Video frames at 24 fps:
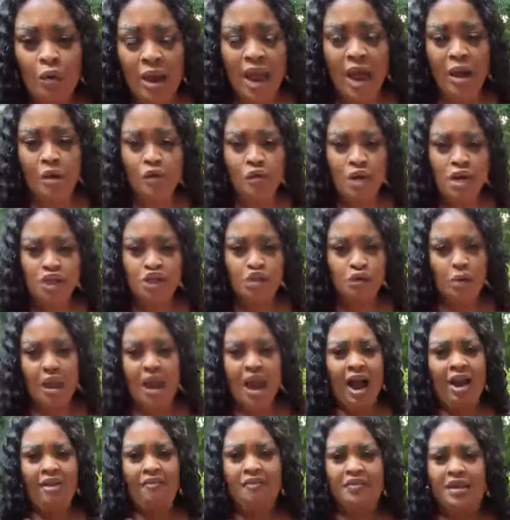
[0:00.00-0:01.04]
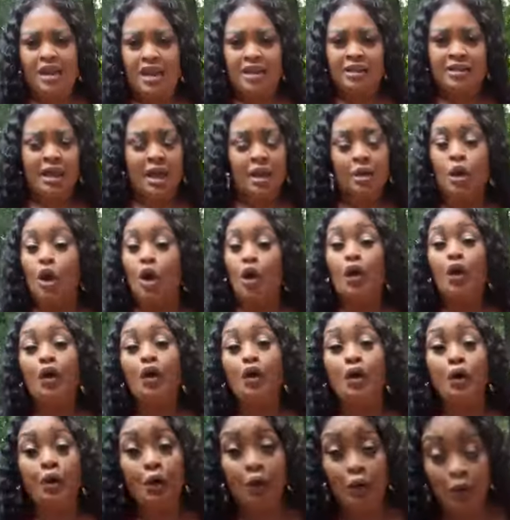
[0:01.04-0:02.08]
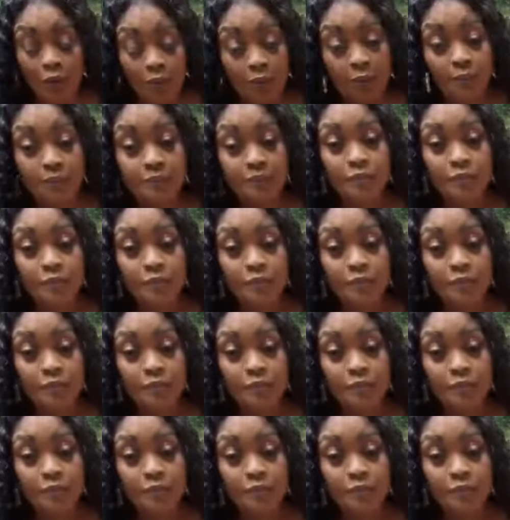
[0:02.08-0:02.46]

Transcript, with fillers: We are rich. We have this, that. No, no, no, no, no.